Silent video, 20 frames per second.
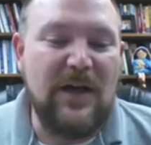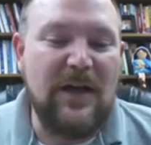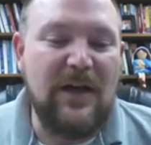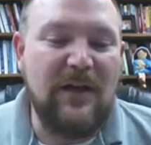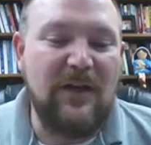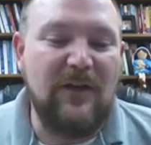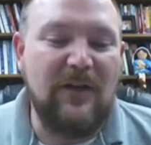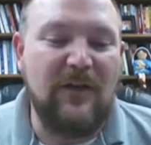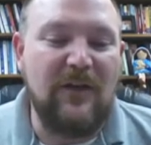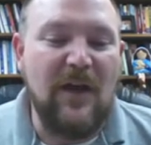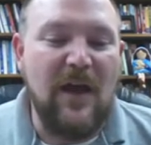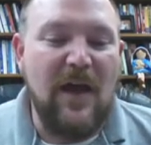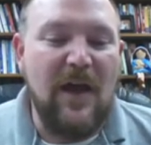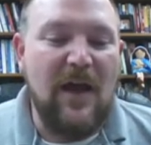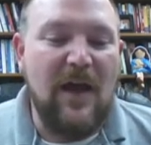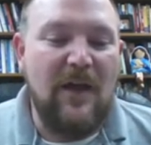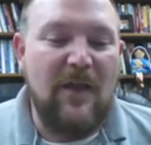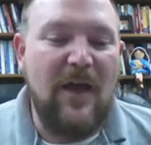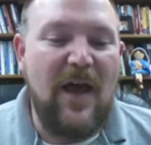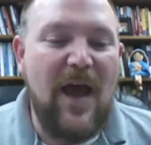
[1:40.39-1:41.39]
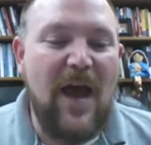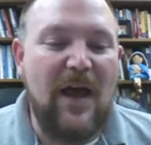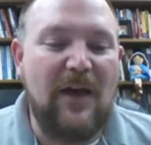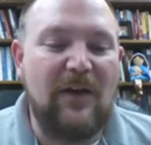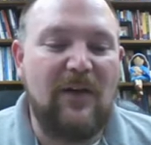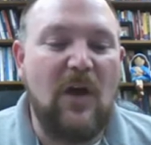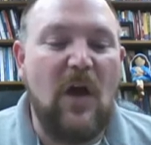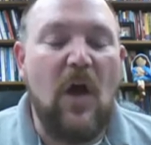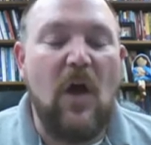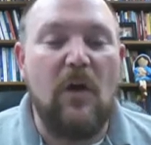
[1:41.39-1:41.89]
Is
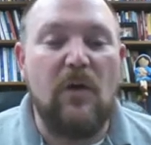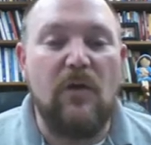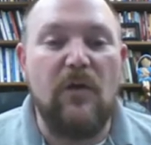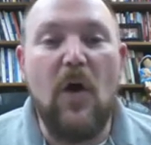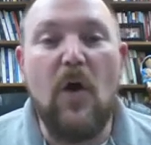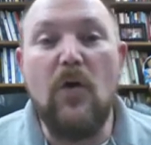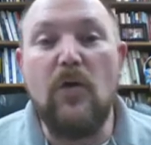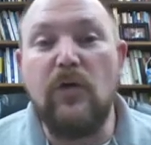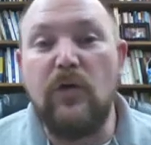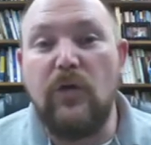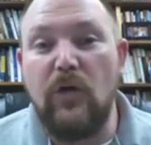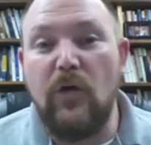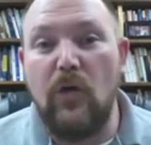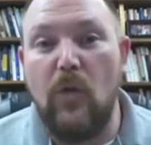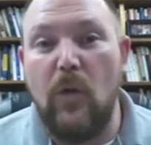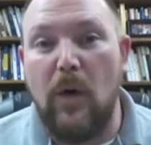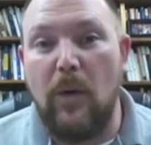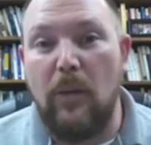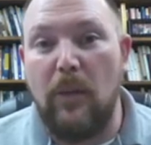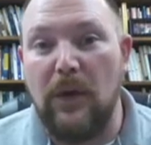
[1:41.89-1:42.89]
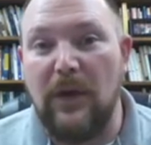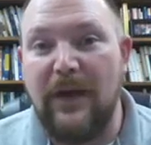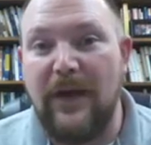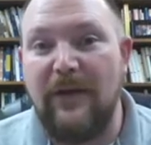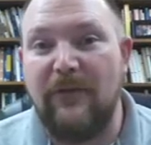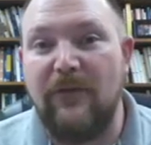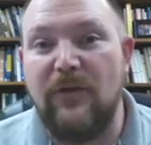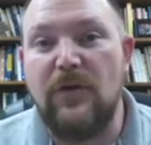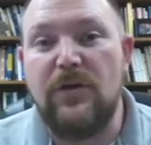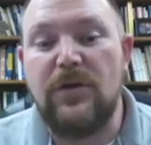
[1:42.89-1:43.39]
that those who were
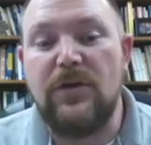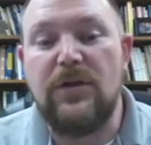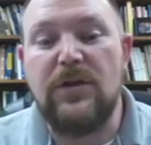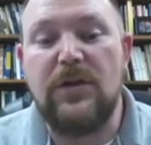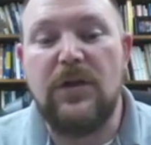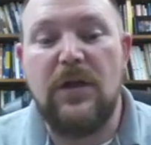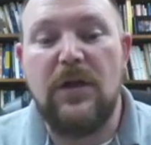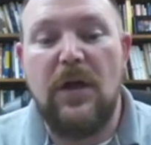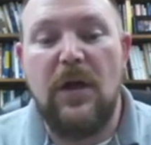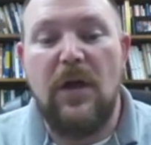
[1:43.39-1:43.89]
believers,